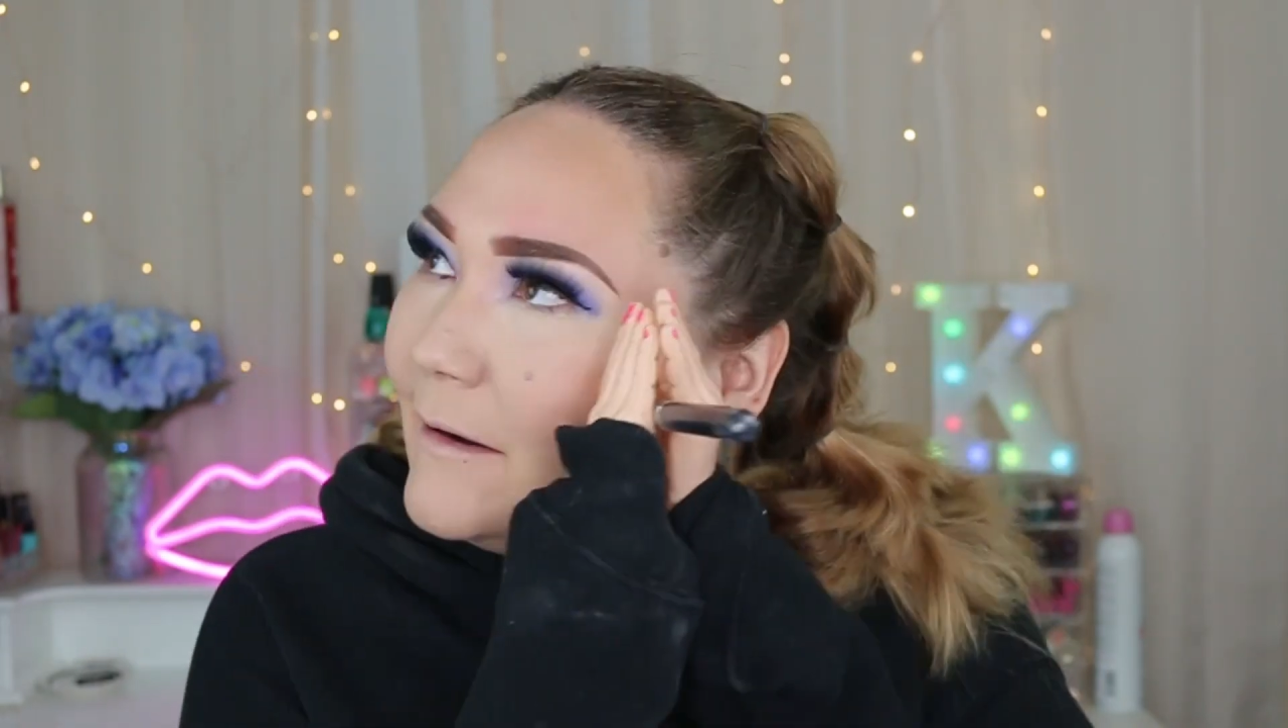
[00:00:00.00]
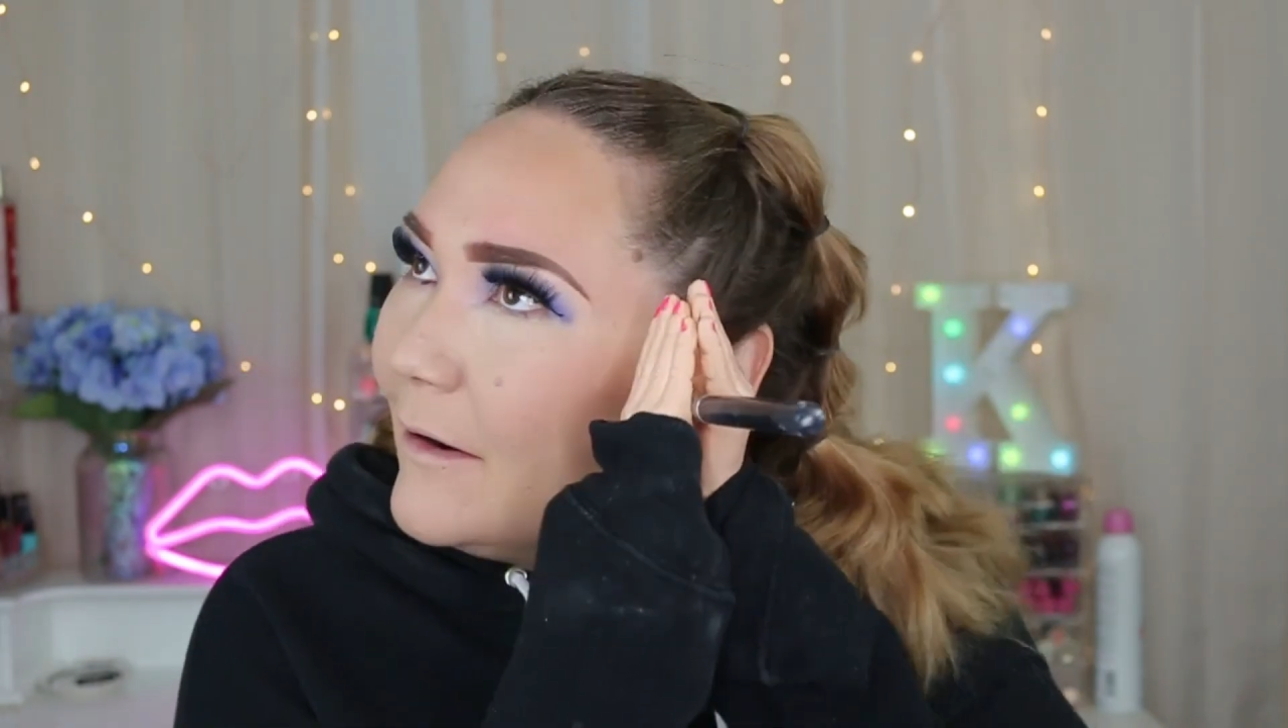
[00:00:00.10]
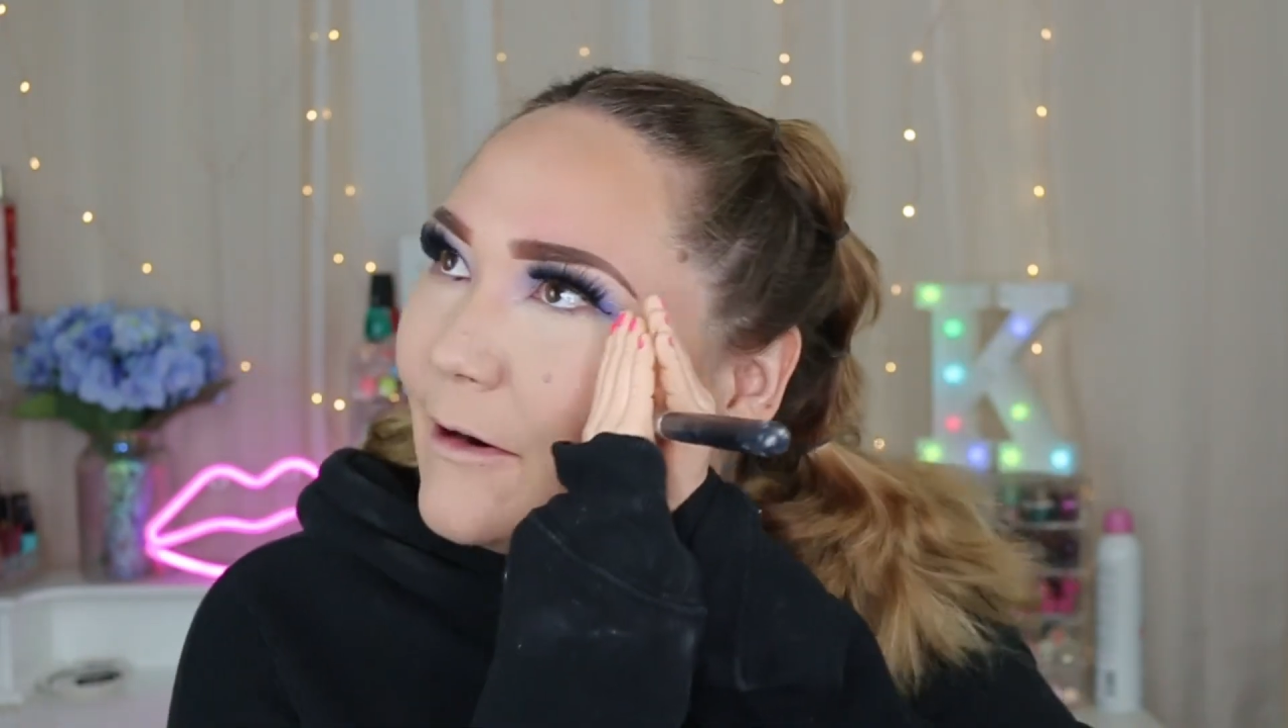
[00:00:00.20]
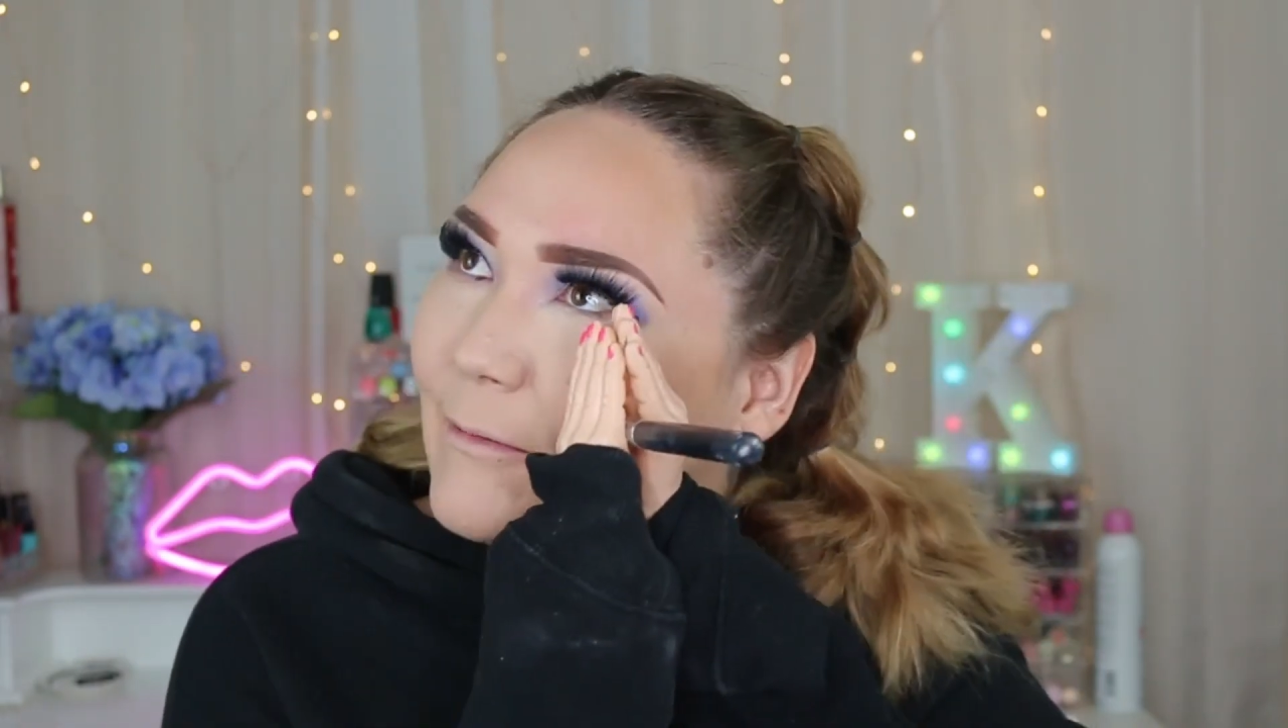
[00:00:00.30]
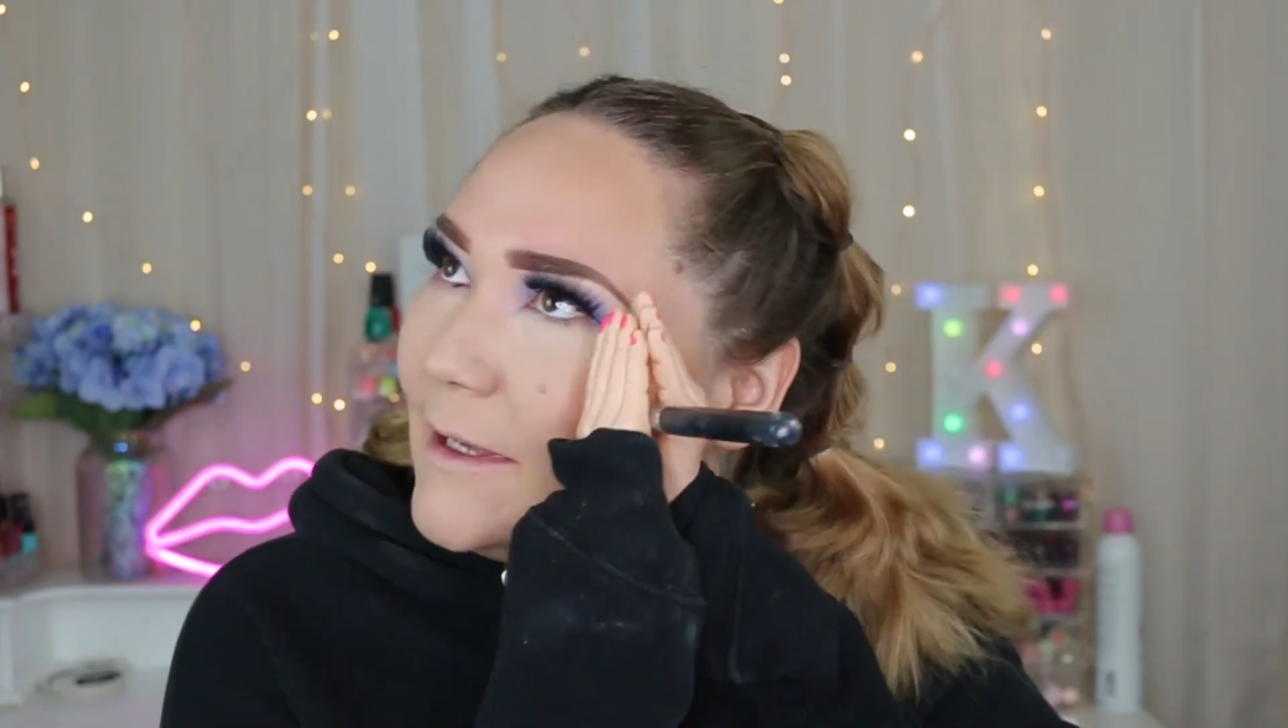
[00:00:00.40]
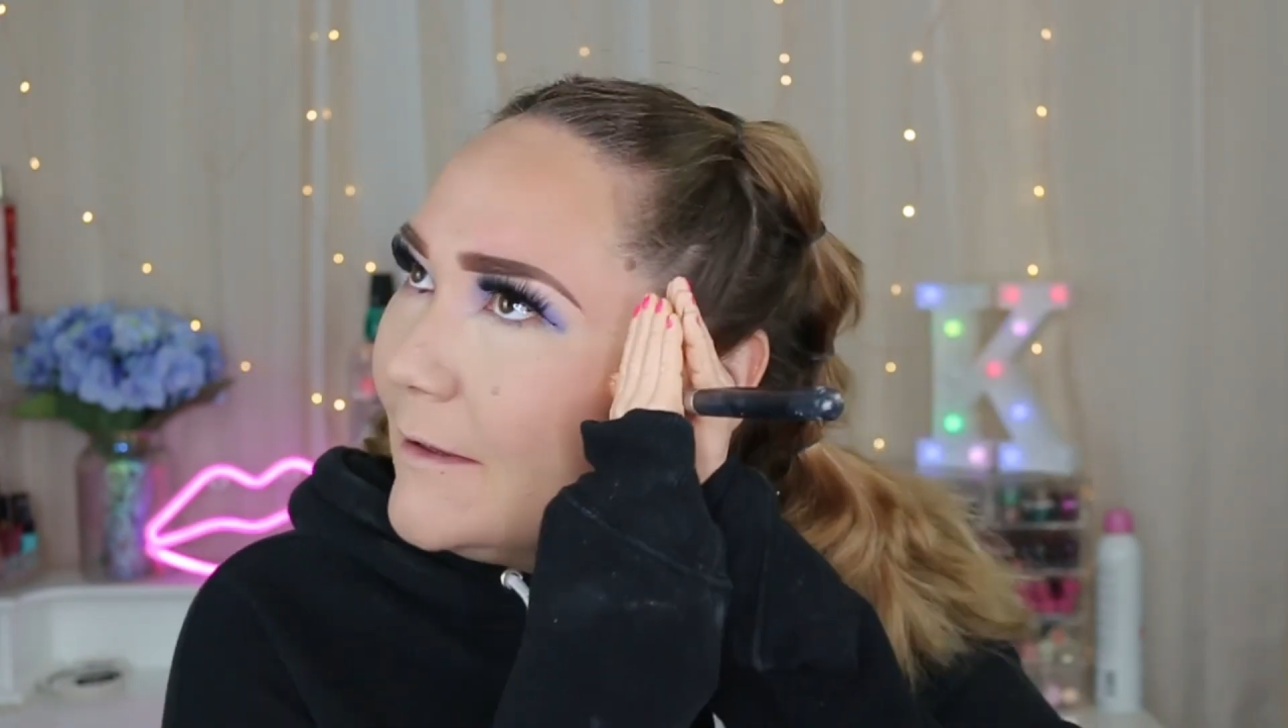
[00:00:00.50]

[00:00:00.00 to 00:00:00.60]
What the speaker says: Are we